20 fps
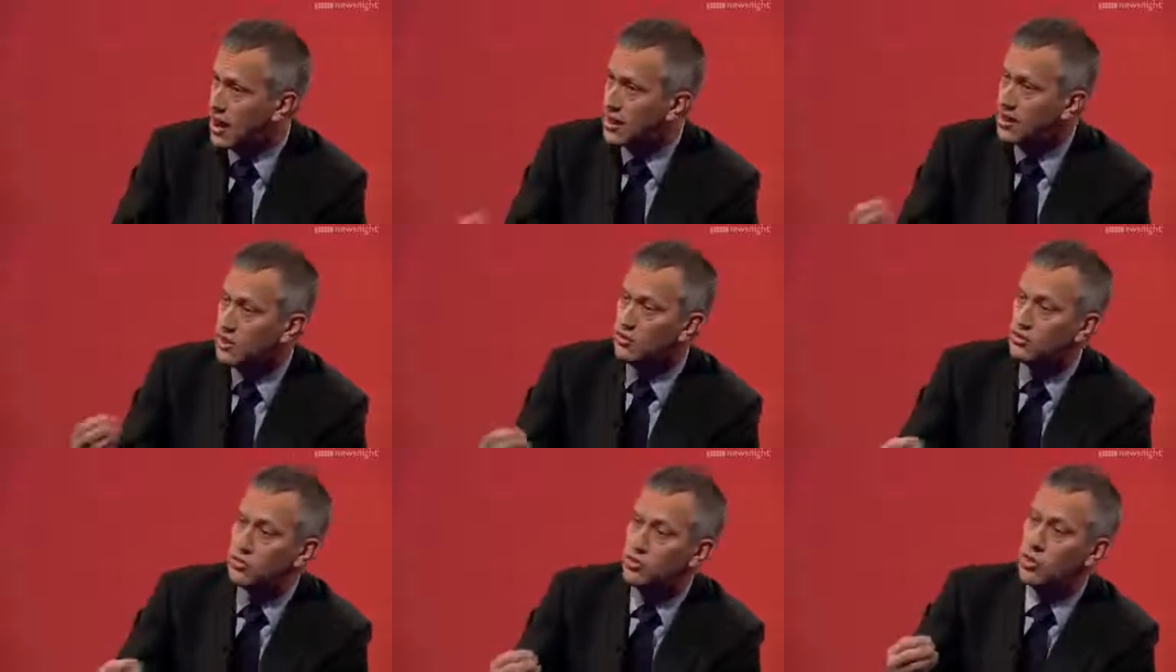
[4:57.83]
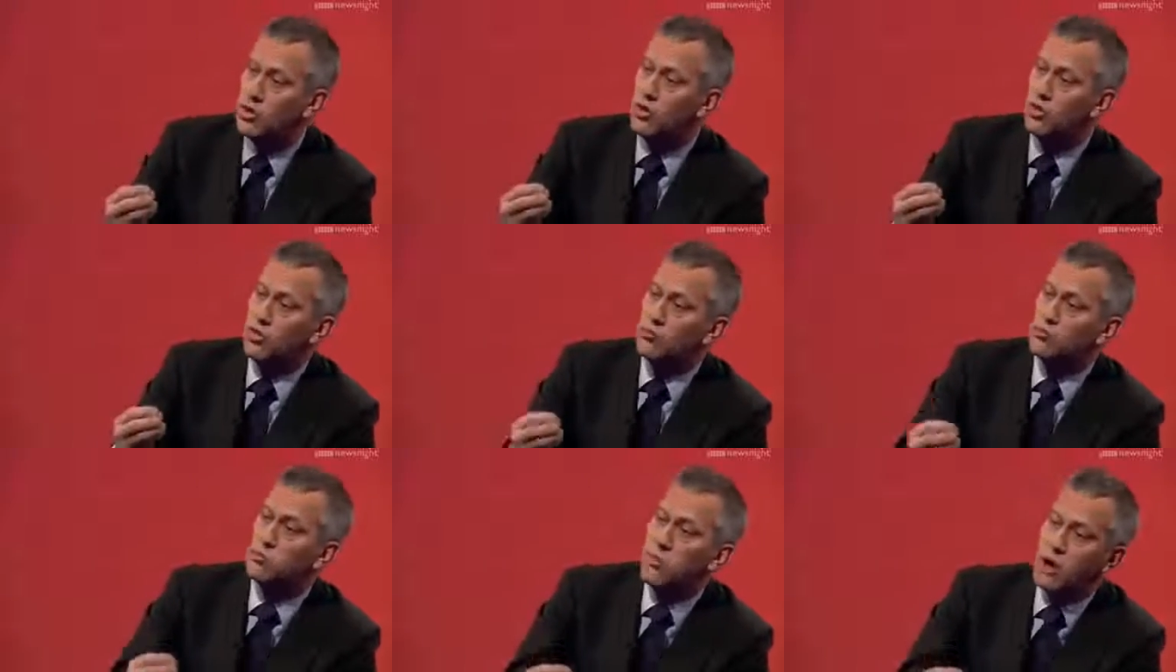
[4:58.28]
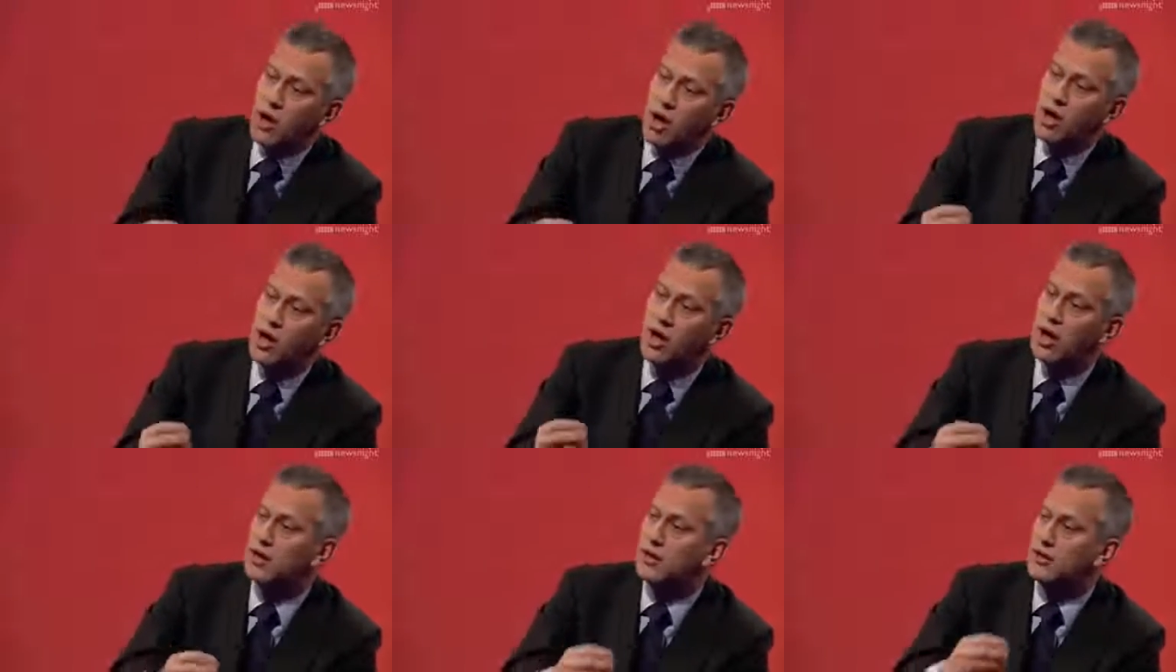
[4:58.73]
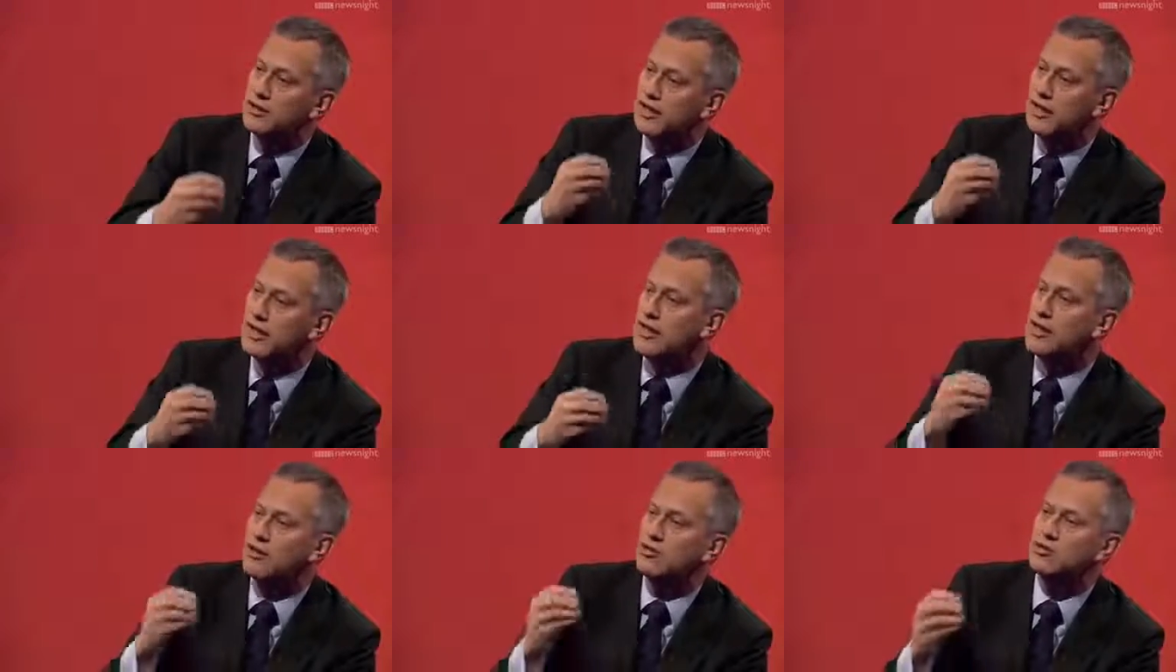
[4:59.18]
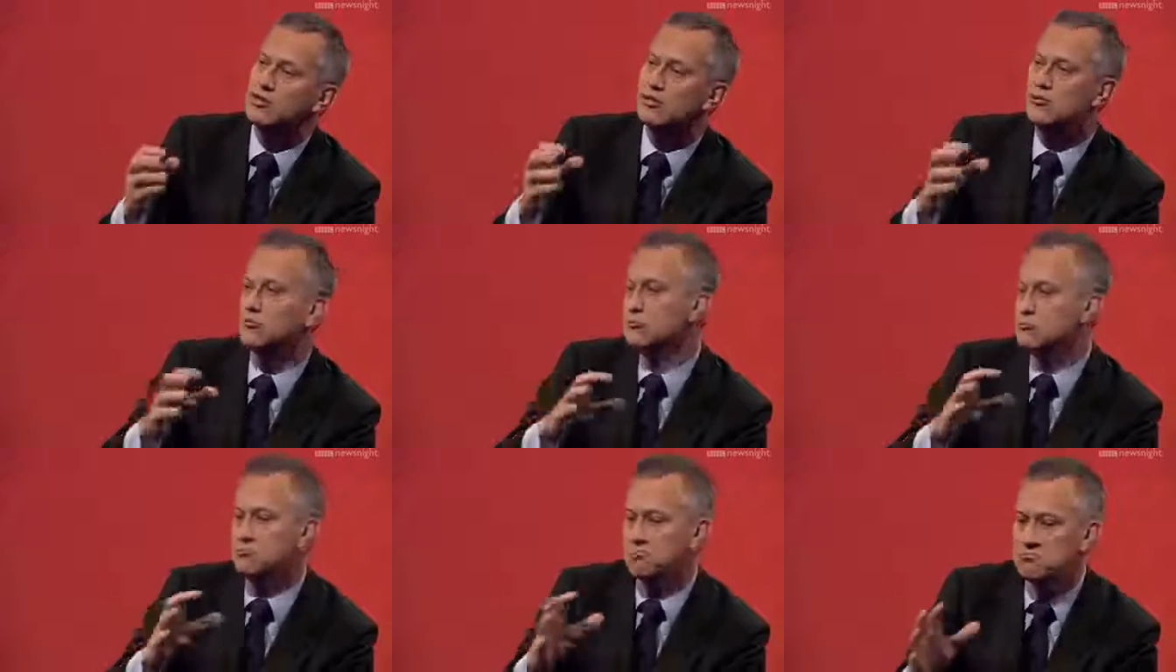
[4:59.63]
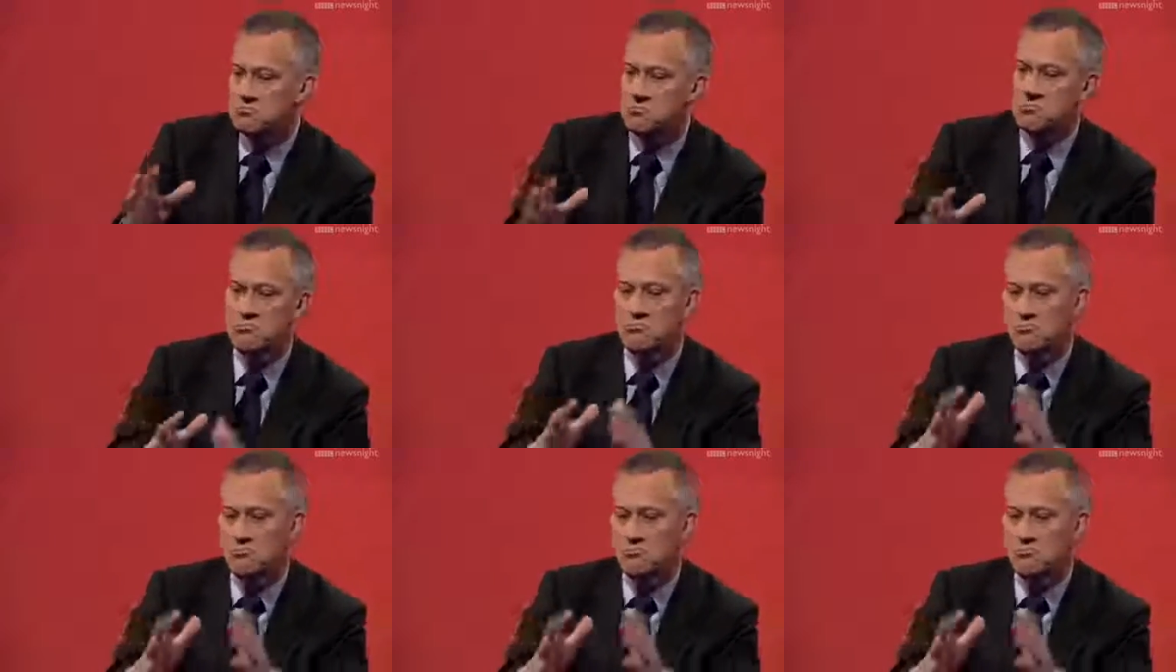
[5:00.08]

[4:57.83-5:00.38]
And it's not by taking some